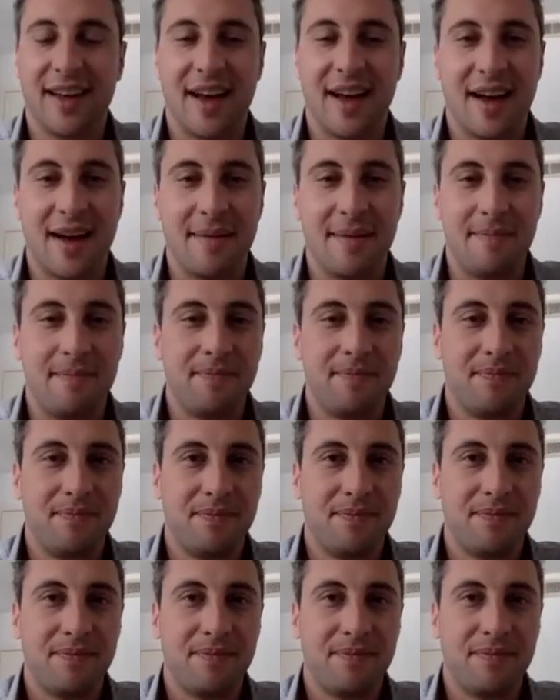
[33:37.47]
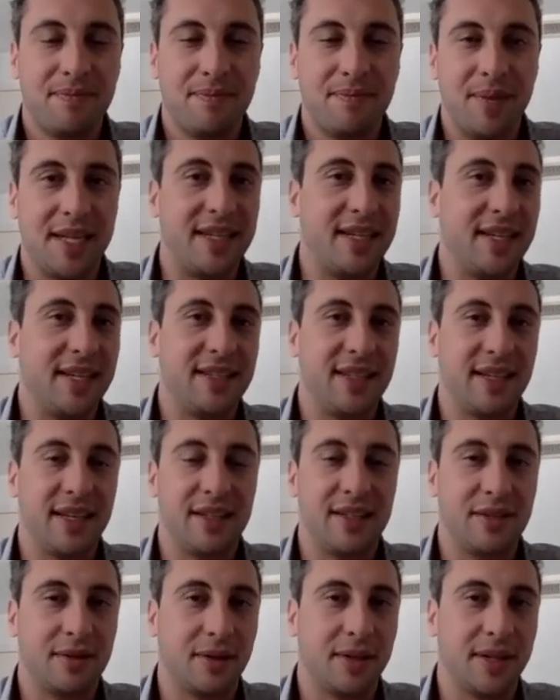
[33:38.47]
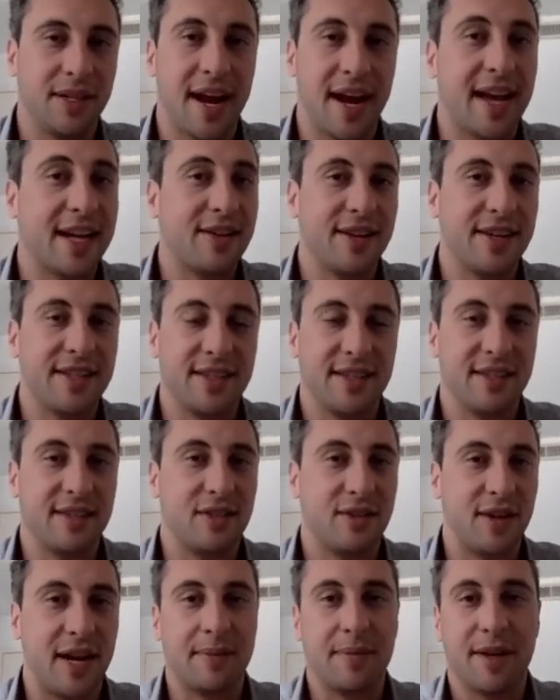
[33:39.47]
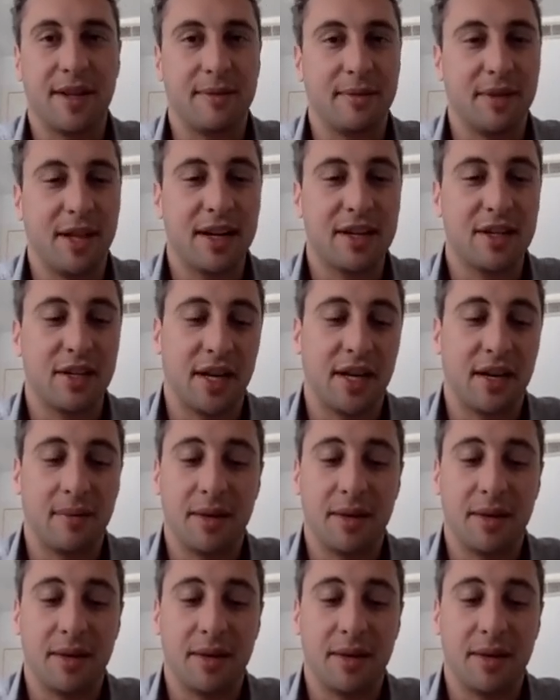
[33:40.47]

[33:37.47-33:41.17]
Um, BTC stored in addresses tracked by the blockchain.